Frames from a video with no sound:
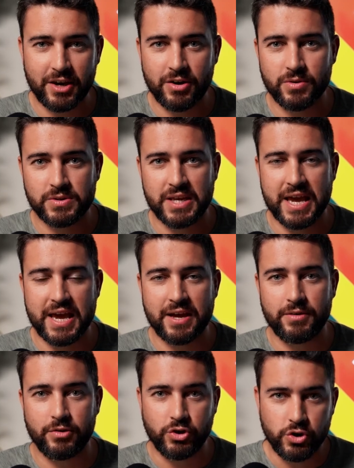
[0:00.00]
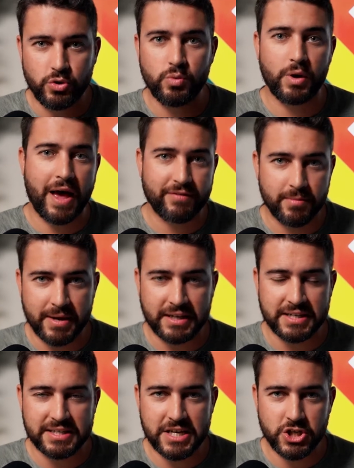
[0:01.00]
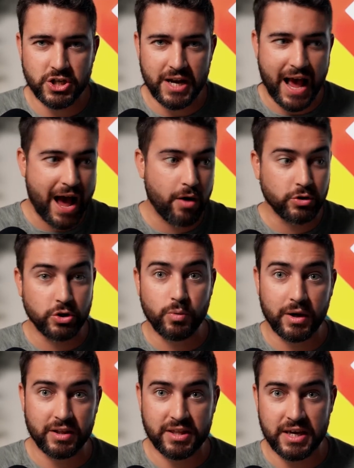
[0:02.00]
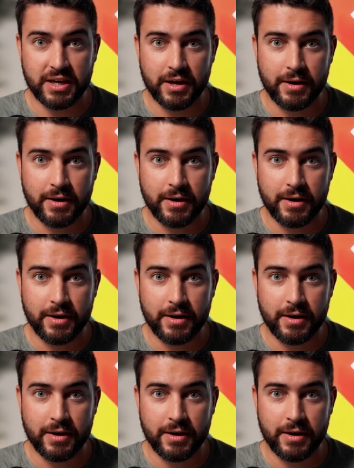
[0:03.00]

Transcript: goes, and you will have to make a decision how you want to think.